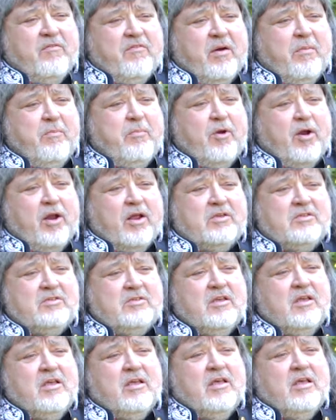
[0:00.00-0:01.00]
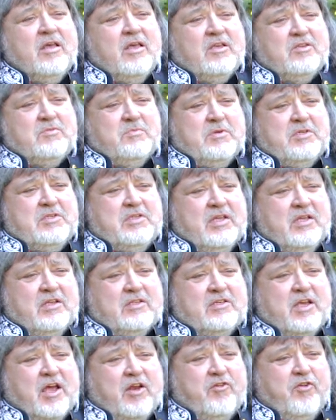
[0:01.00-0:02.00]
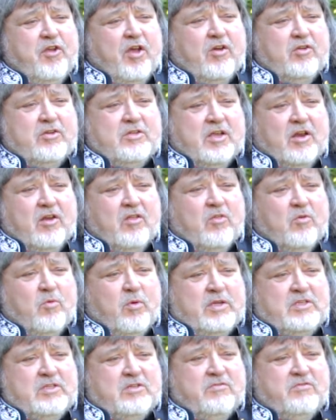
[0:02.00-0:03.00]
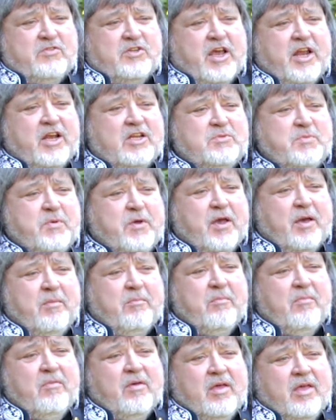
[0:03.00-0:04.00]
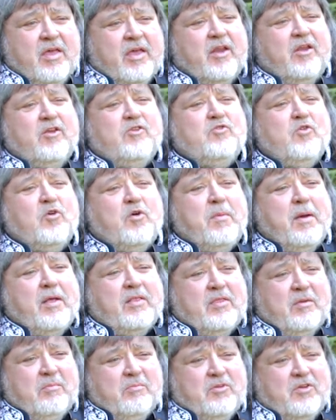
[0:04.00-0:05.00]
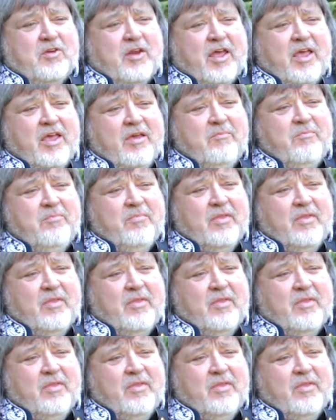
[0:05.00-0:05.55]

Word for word: One of our products is Misty Hills Country Hotel on the west of Johannesburg. I'm here to talk about them today.